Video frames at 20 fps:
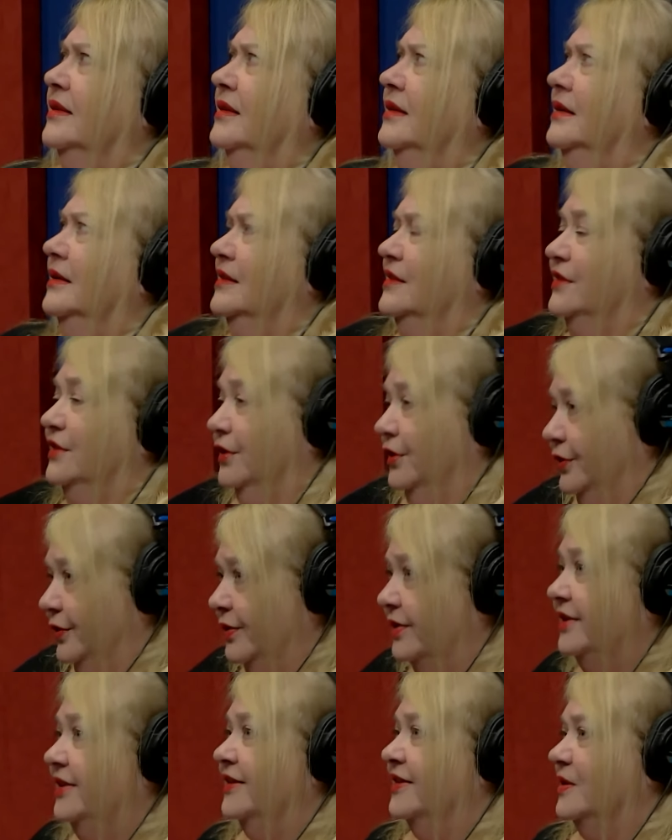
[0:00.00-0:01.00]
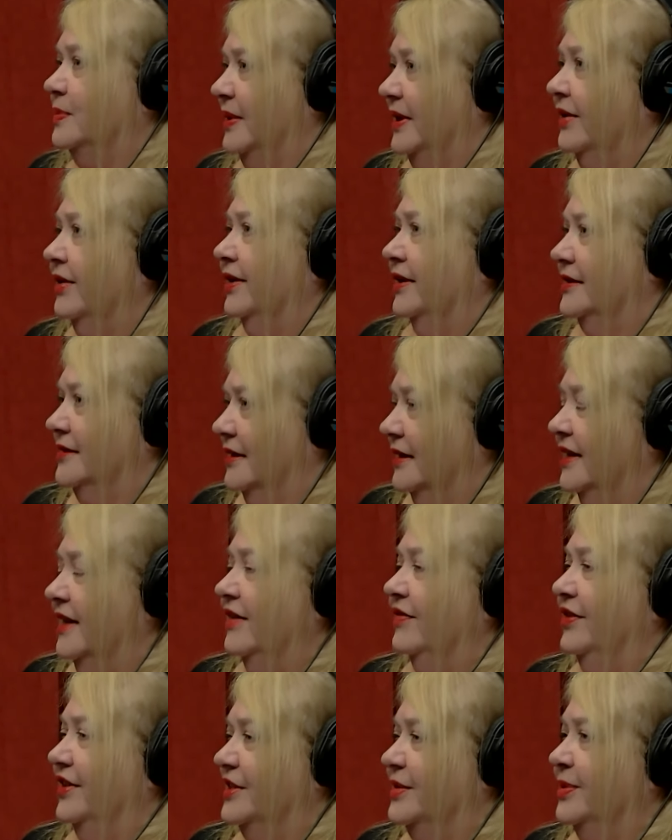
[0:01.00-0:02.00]
salute the spirits and the
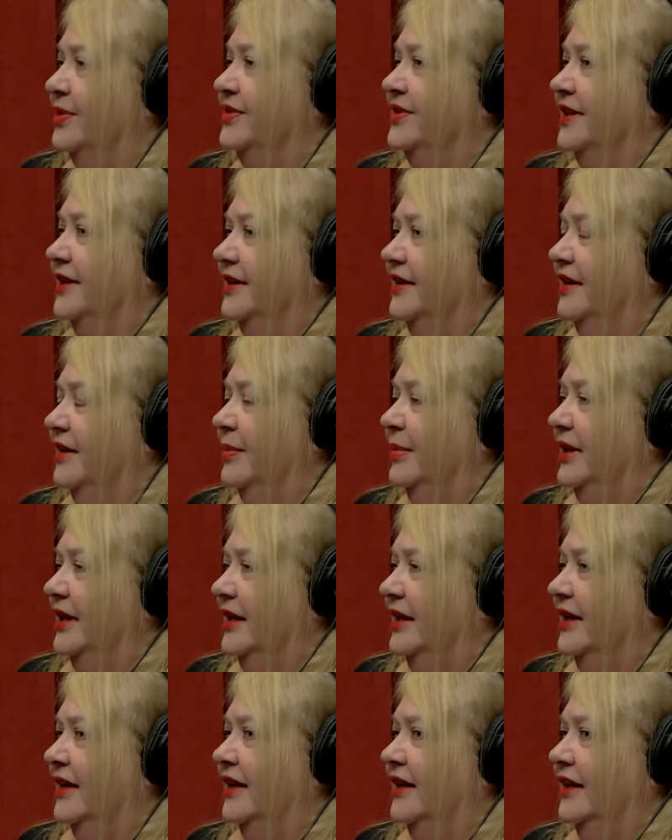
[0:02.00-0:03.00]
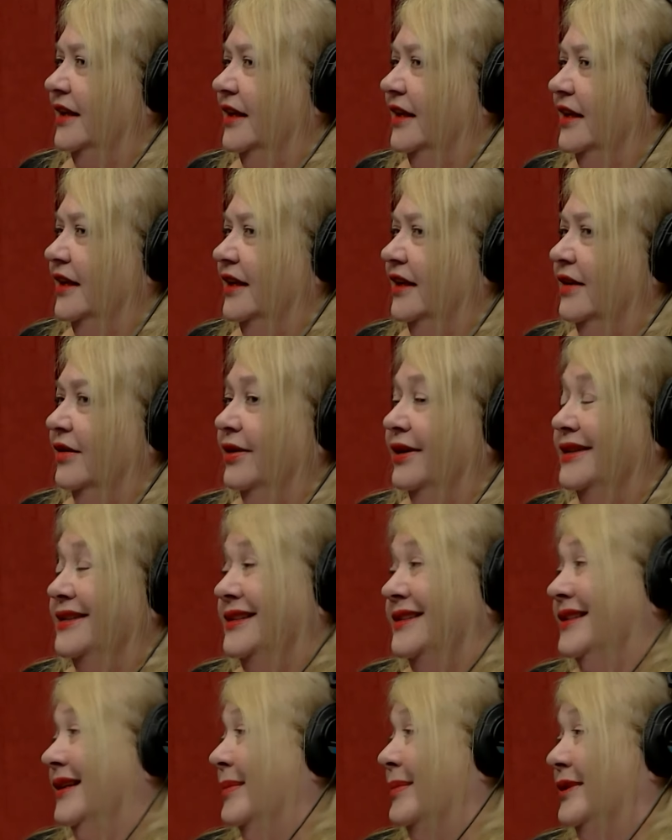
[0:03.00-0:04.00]
invisibles that come in, and then the rest
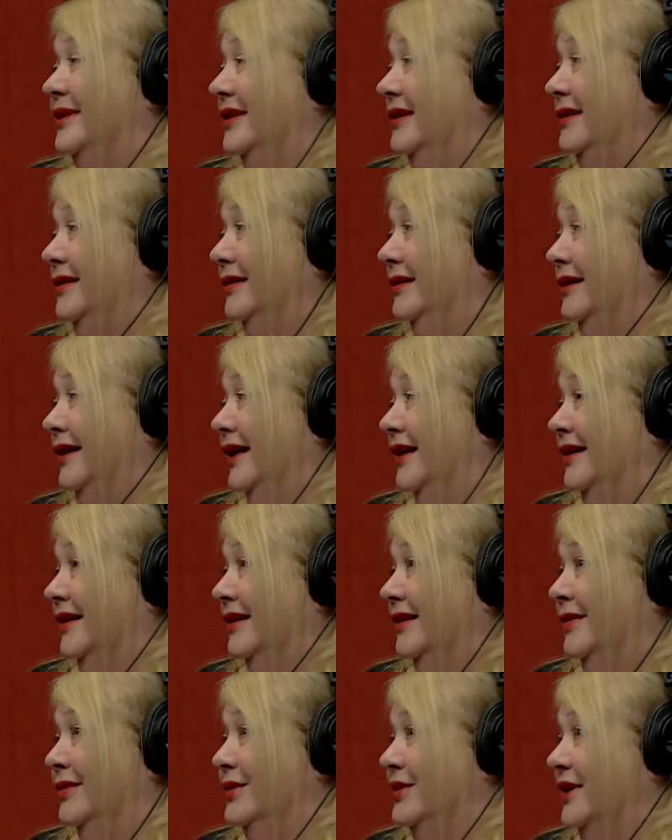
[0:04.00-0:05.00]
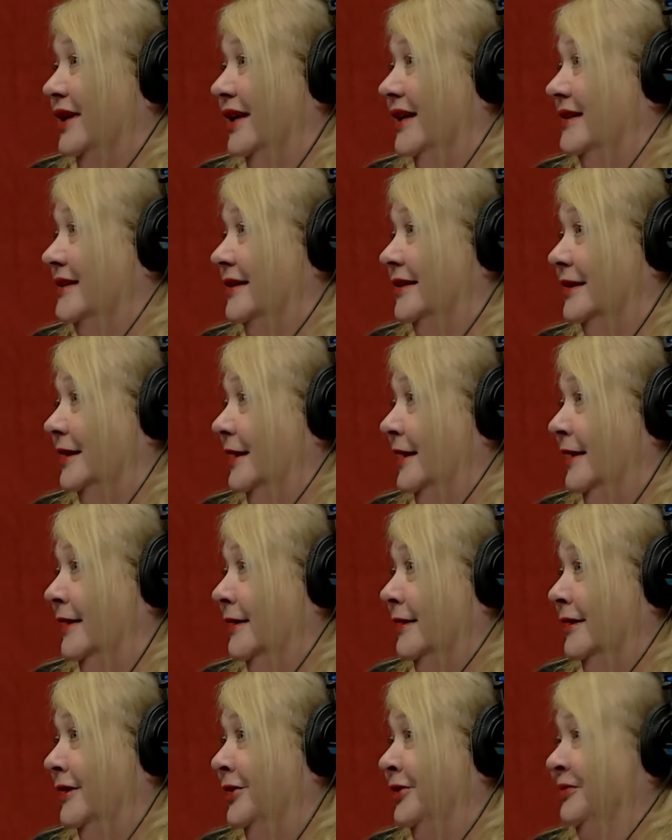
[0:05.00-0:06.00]
is up to you. You got to close gates at the end,
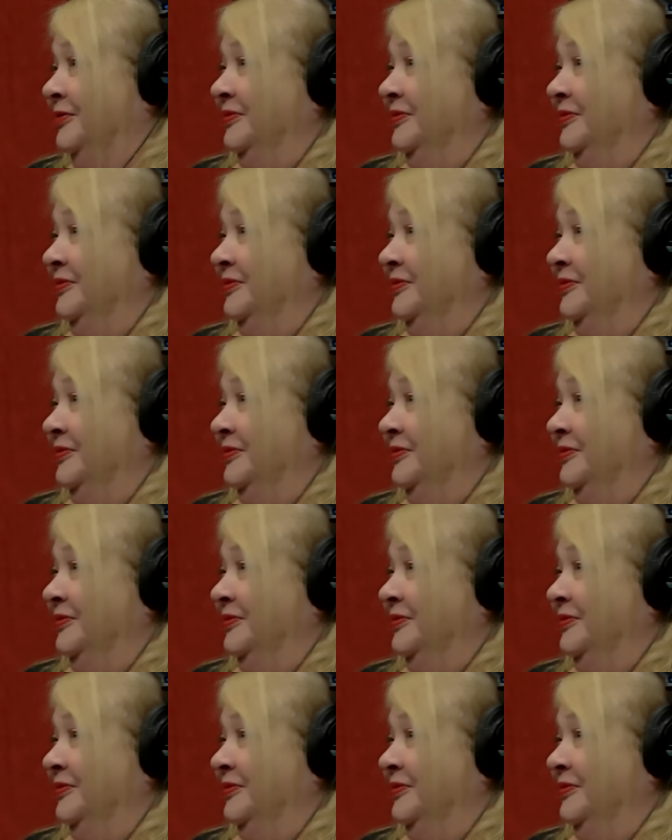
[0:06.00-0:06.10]
you know.